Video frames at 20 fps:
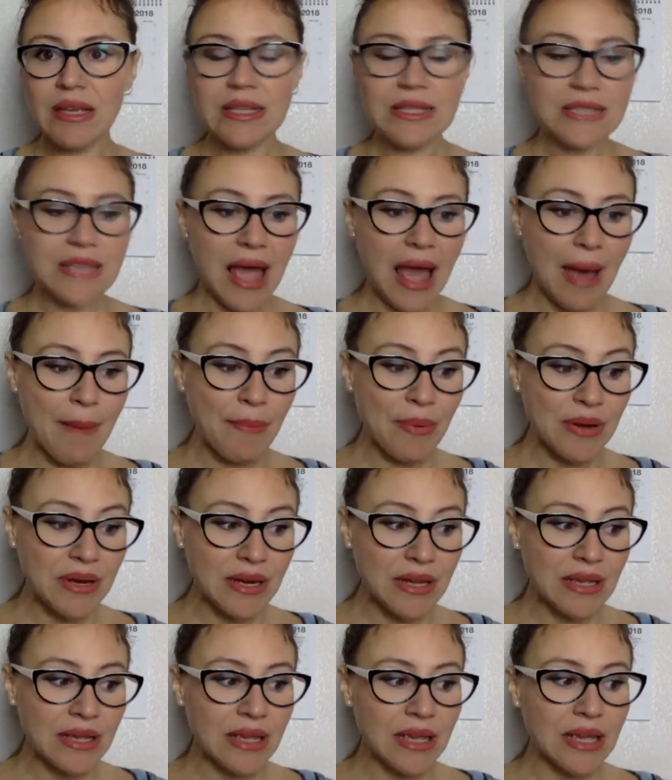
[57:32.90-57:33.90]
it's
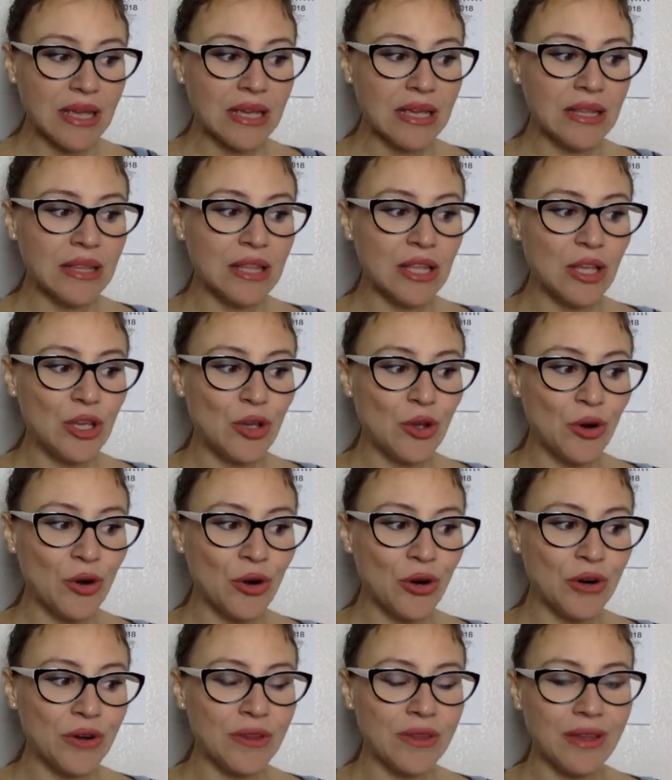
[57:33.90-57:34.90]
happening in
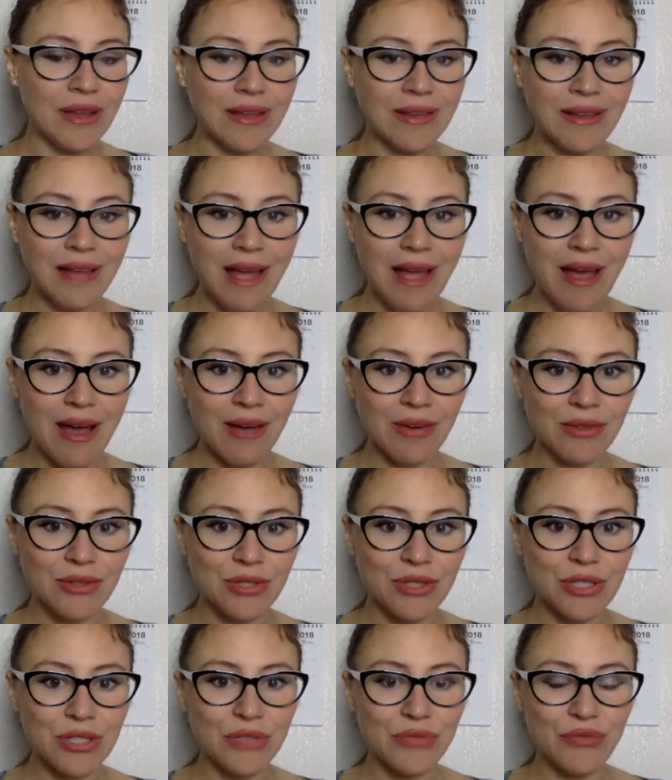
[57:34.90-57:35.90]
your 9th
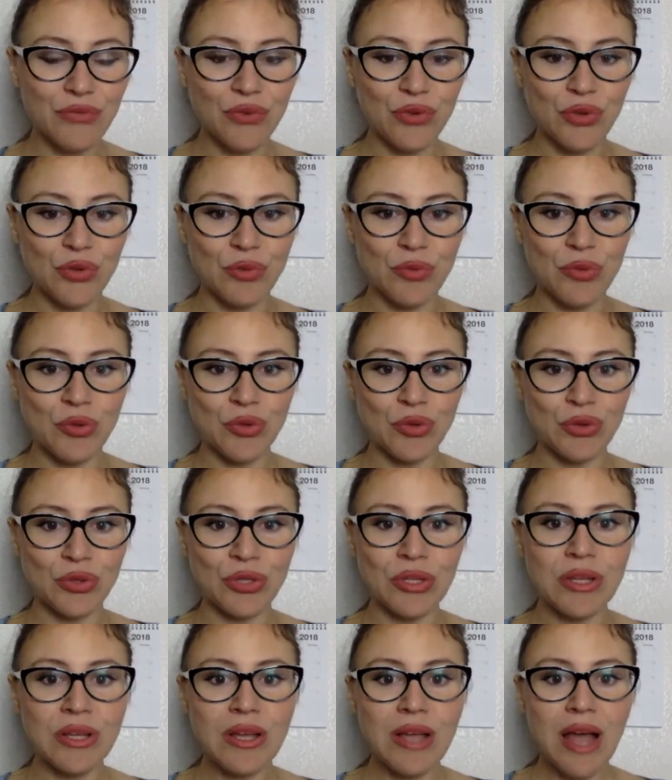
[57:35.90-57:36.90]
house, this full
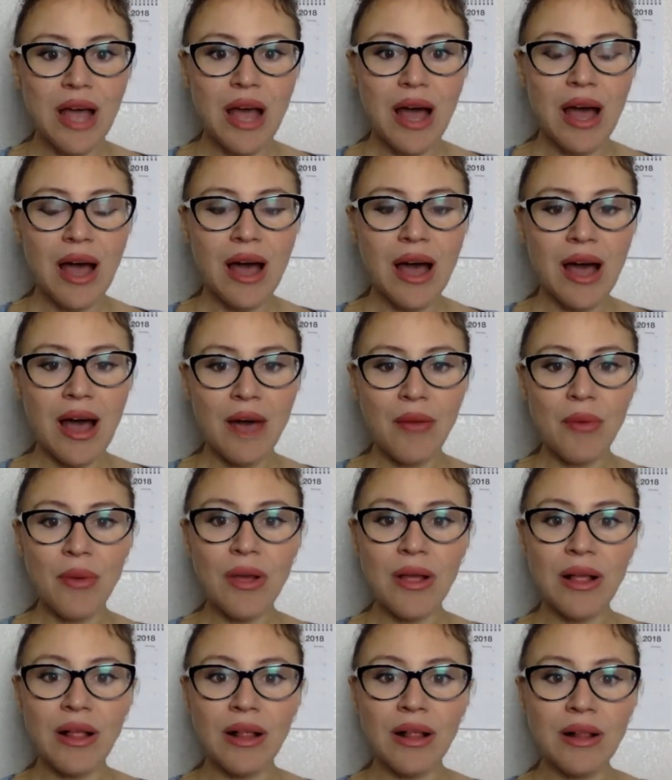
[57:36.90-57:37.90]
moon.
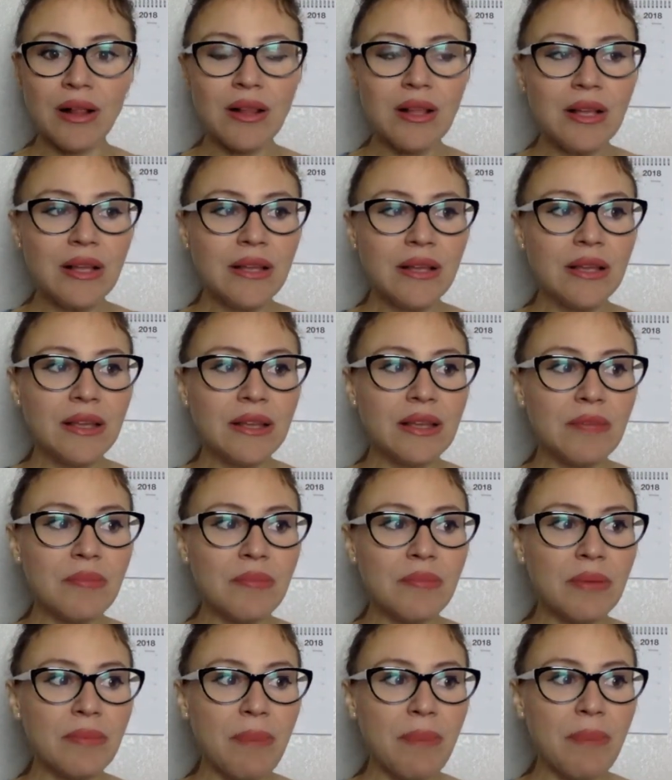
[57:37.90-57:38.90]
Well, it
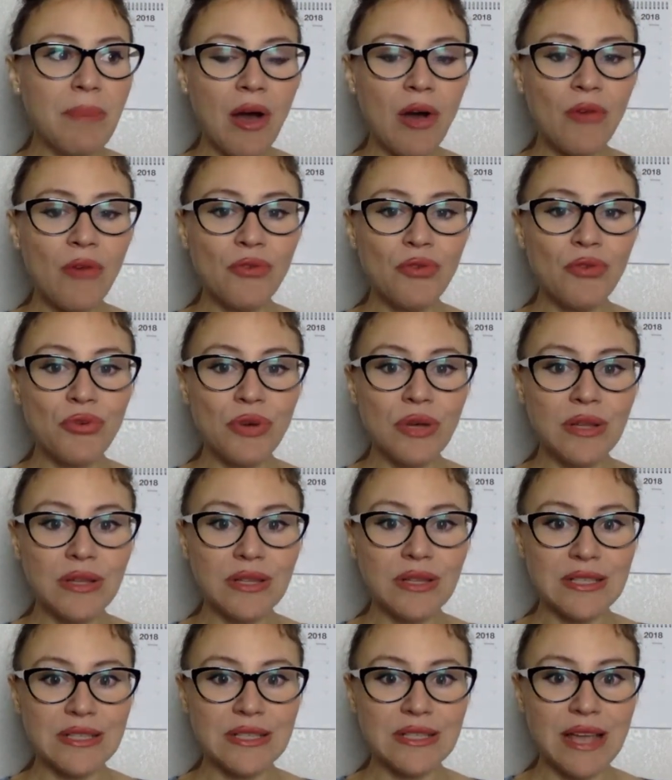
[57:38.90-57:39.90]
can be a powerful
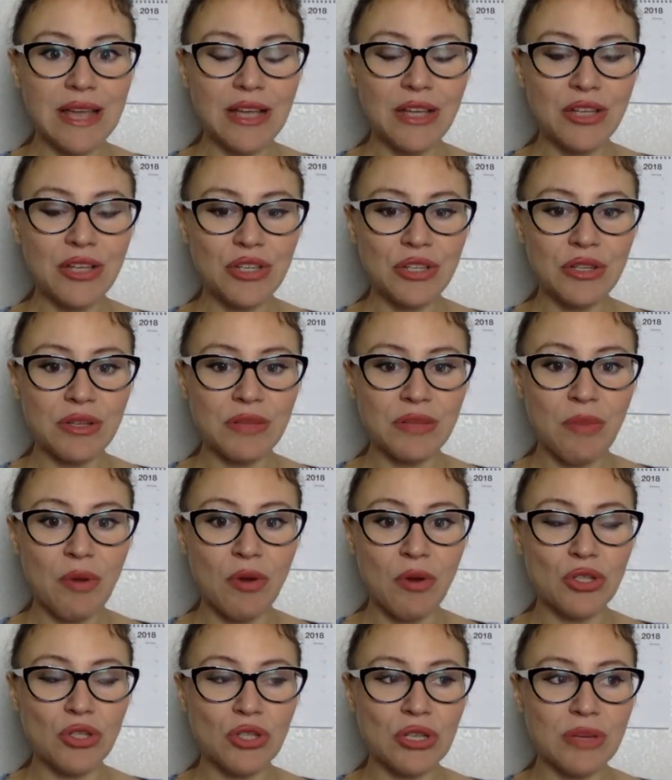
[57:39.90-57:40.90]
realization,
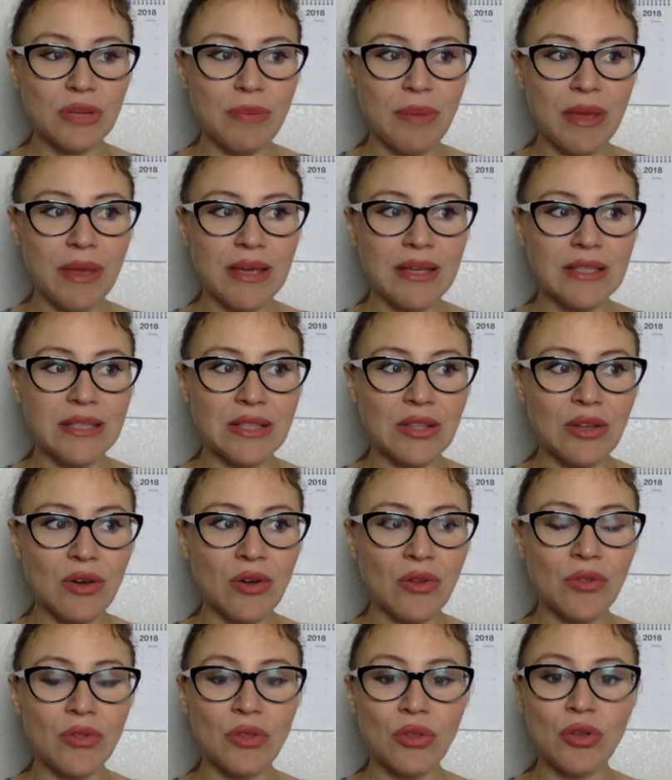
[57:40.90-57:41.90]
emotionally based
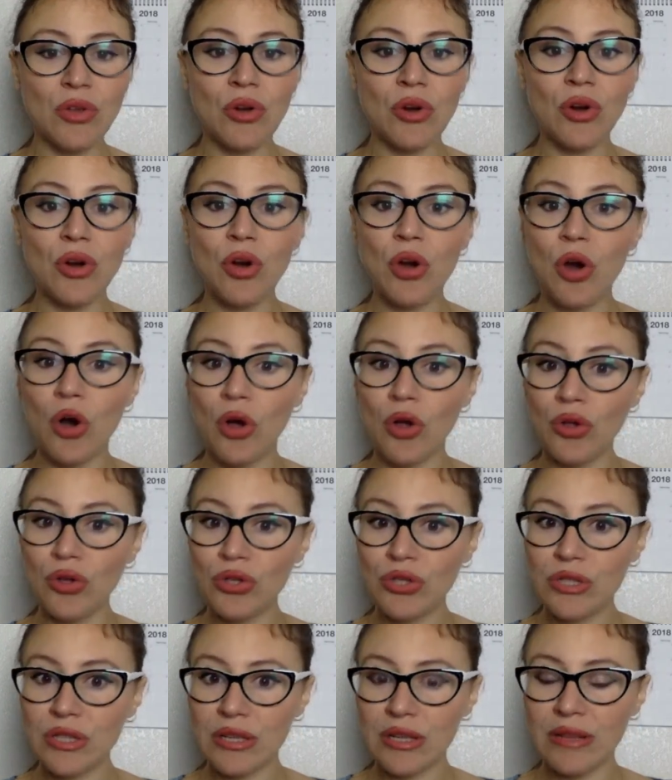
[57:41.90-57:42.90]
on your
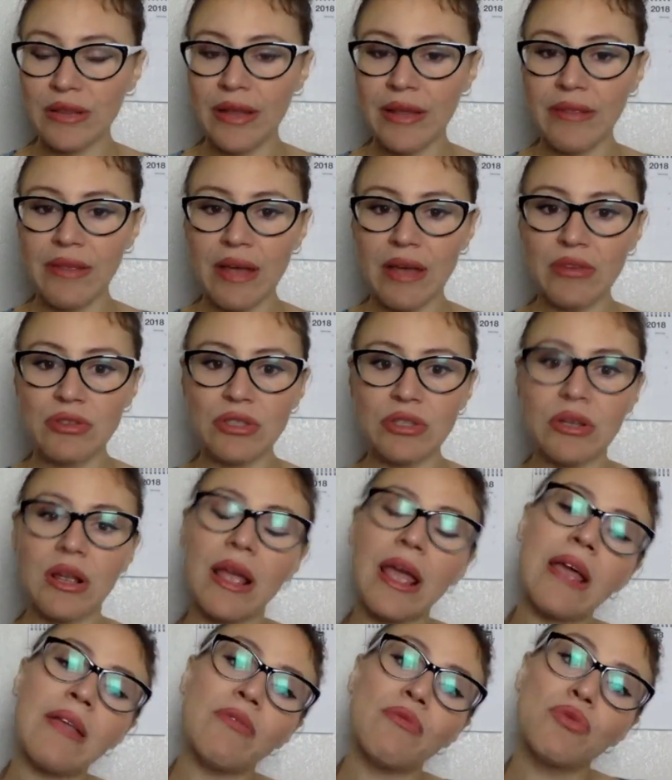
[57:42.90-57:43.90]
goals. And 9th house
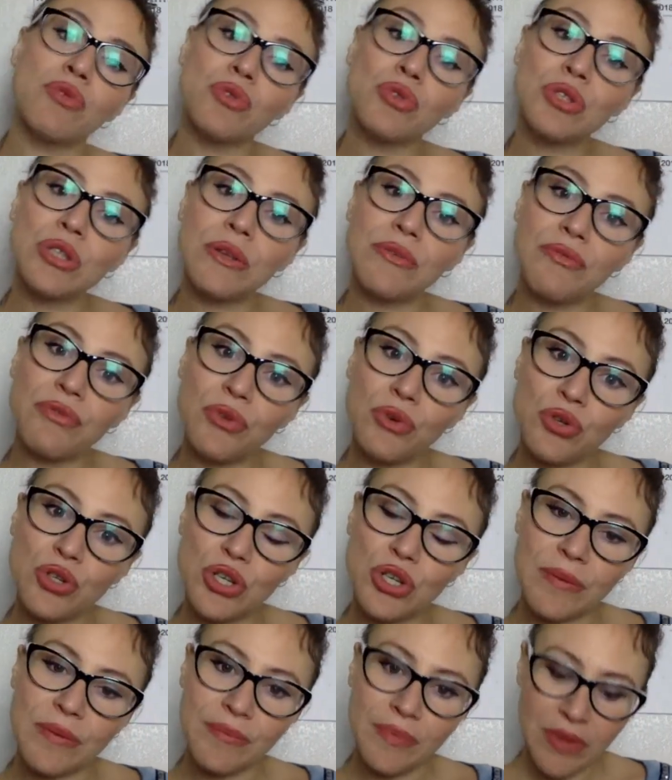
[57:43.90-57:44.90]
again rules the
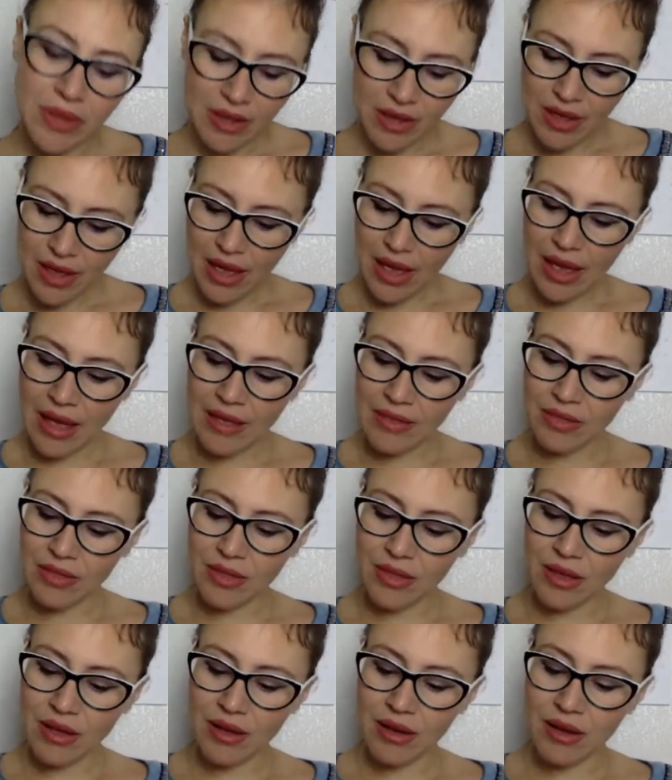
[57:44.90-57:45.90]
future, and